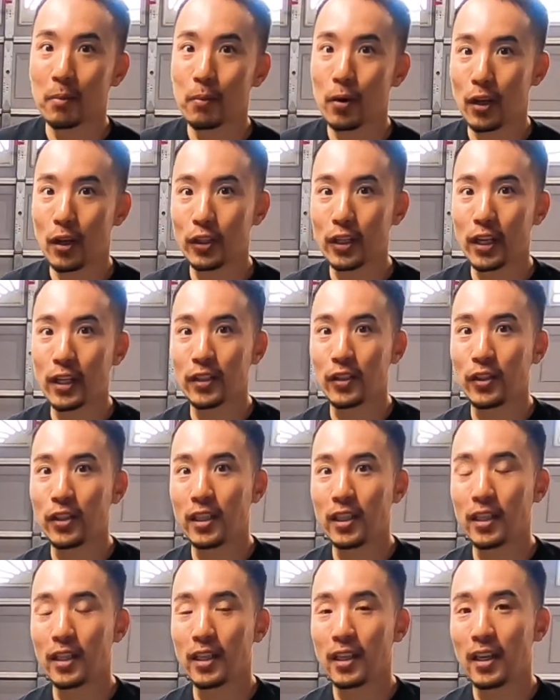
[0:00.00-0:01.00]
Project
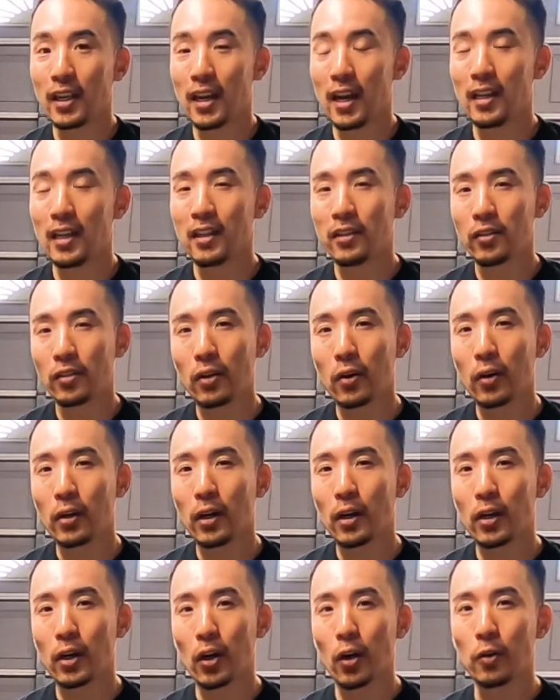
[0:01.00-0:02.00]
G, and it's throwing
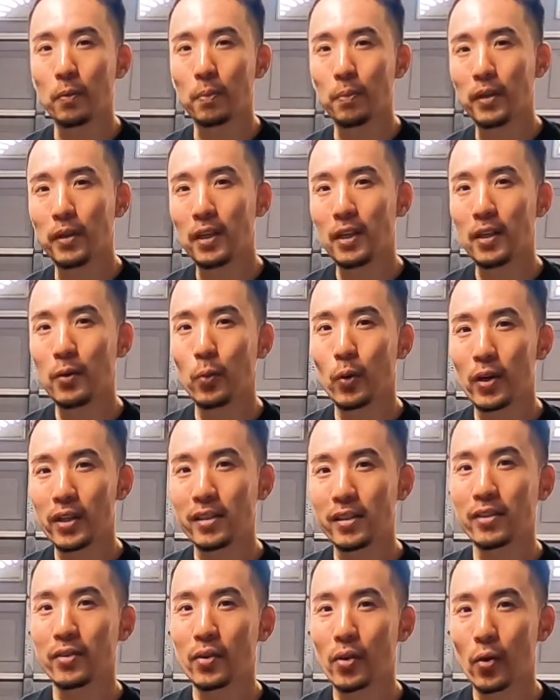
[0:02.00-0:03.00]
a code
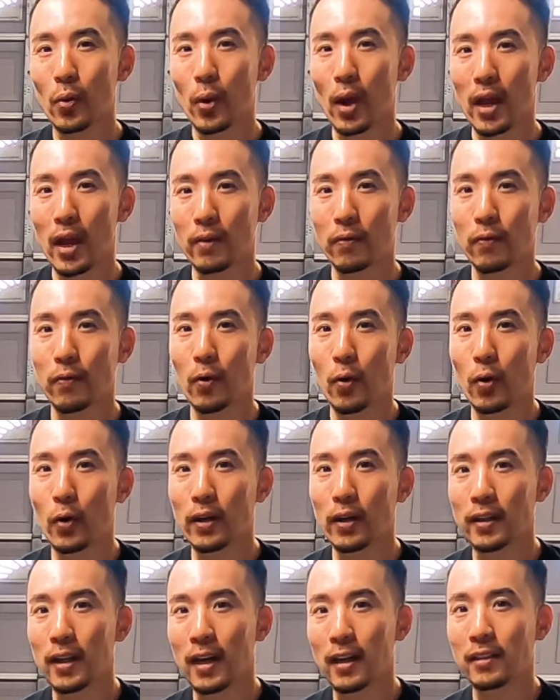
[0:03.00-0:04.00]

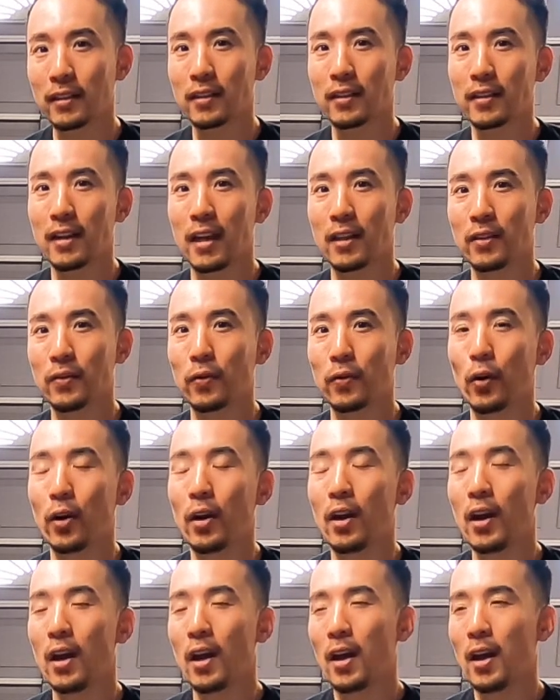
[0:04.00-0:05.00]
P1084, and that stands for